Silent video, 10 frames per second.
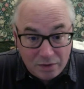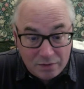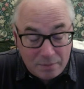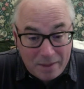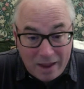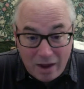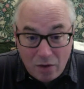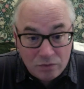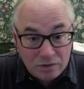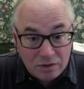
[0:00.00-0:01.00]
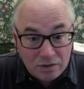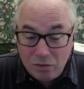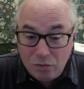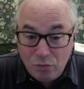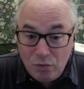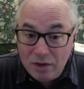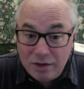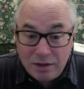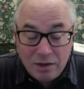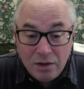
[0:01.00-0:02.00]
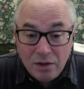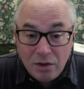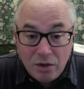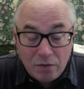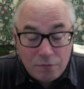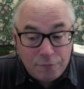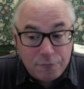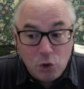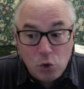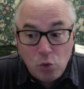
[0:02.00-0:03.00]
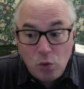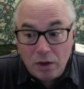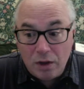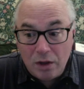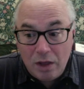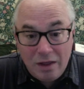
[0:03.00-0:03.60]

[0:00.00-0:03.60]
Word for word: the pound uh, really flew uh,